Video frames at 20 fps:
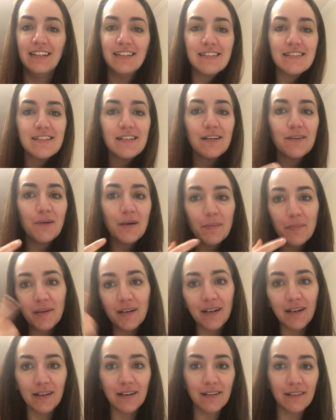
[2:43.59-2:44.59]
So I put
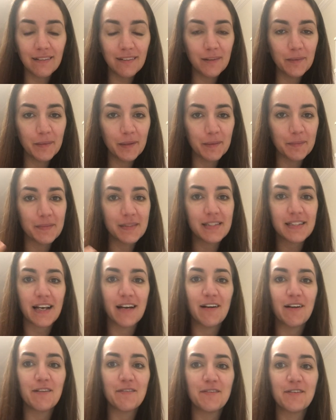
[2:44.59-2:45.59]
on a little bit of
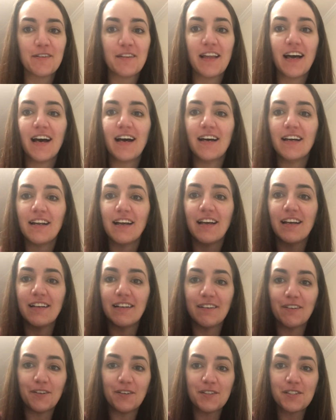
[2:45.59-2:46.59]
mascara for that,
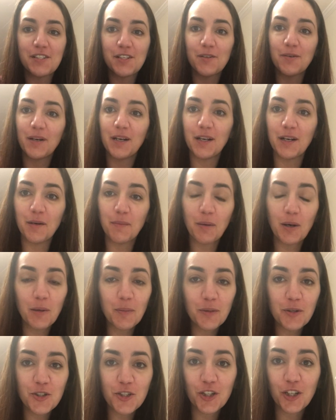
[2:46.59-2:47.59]
and also in a
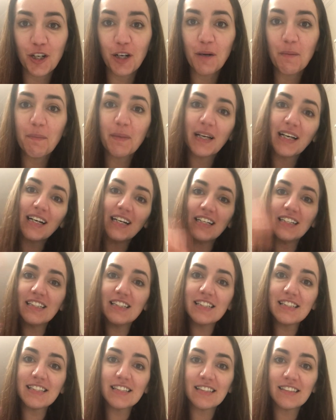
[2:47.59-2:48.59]
purple shirt
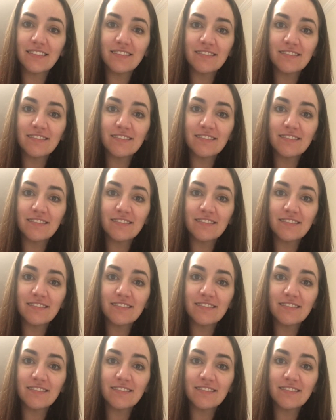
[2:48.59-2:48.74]
because